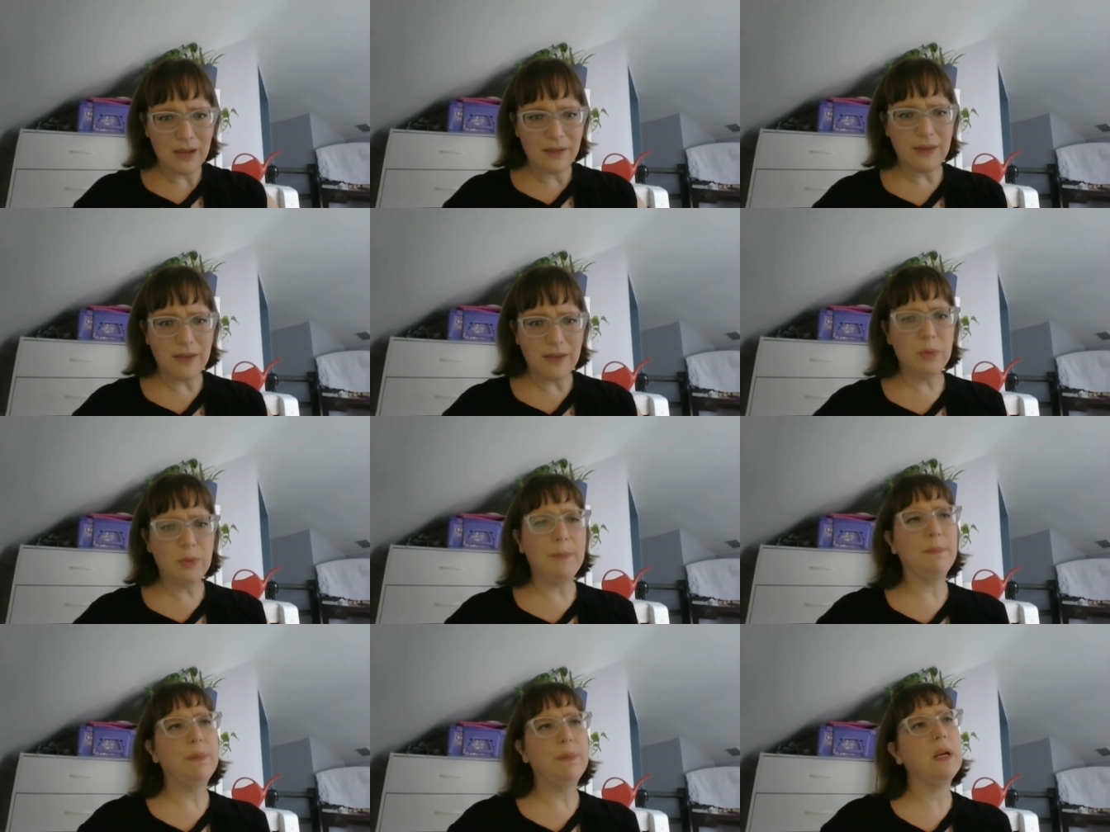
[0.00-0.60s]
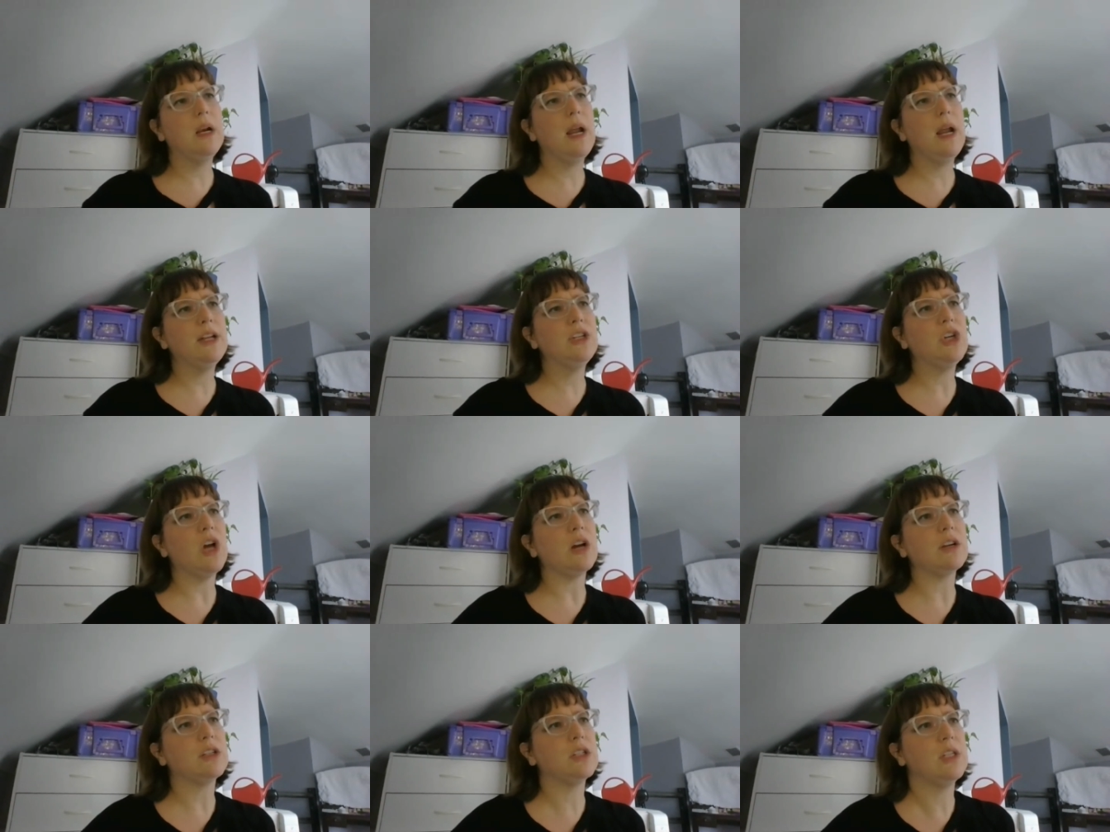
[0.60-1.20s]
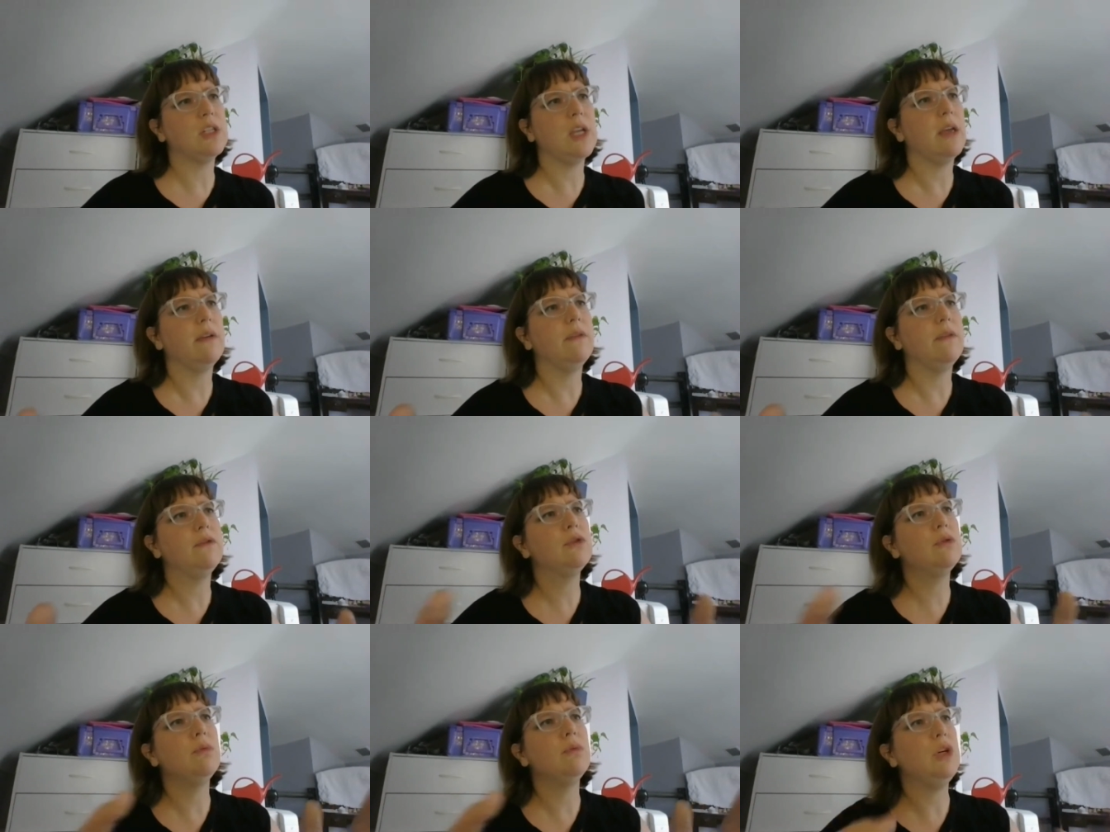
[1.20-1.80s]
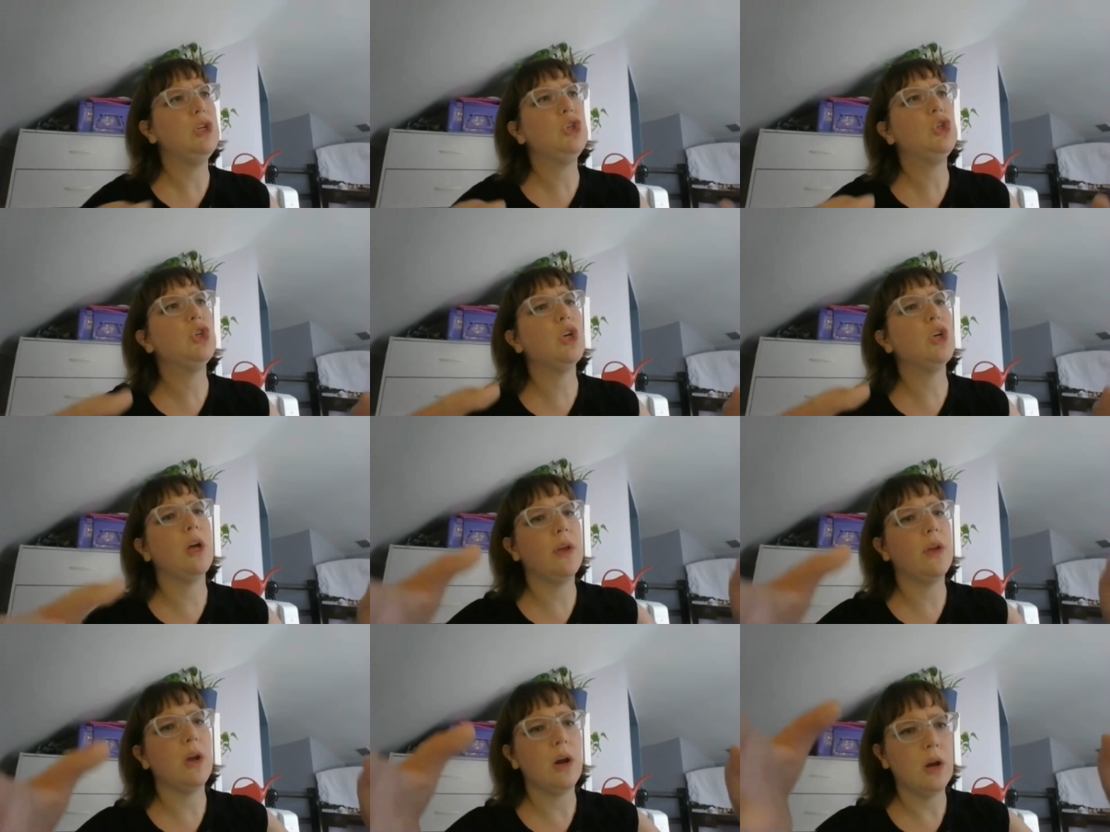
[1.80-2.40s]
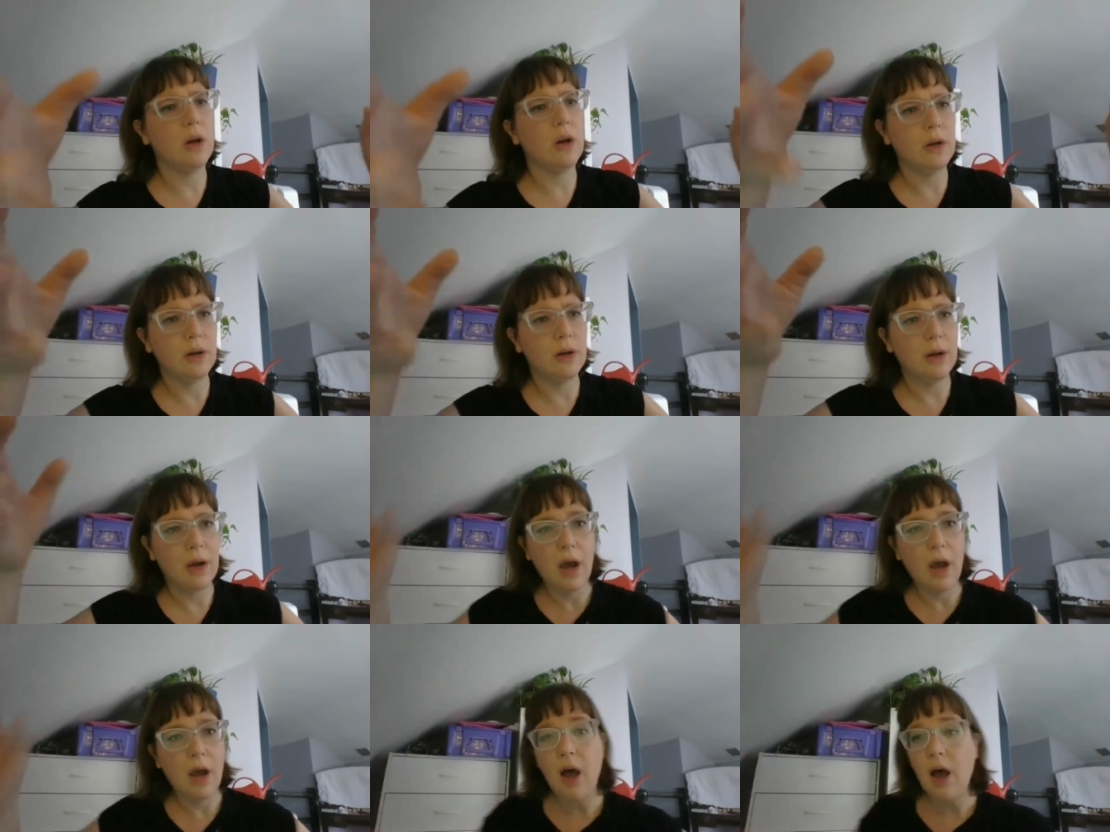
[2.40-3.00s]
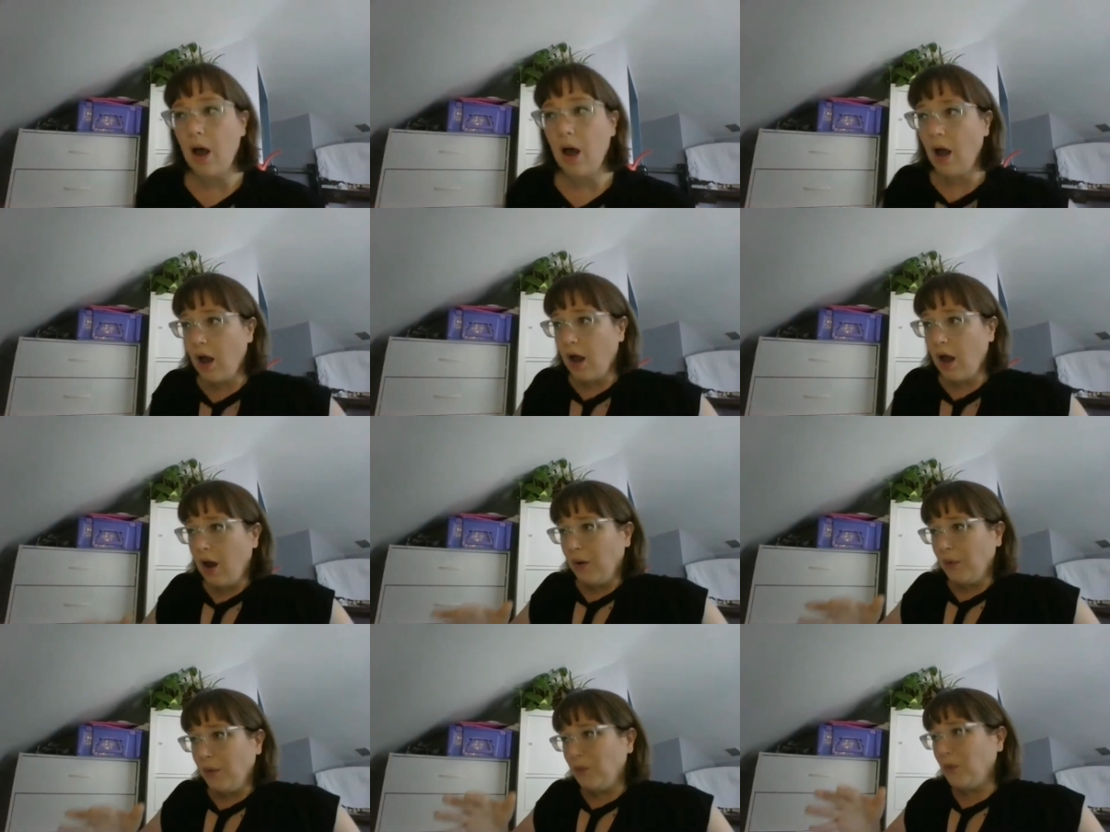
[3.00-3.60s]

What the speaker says: that we pledge ourselves to each other.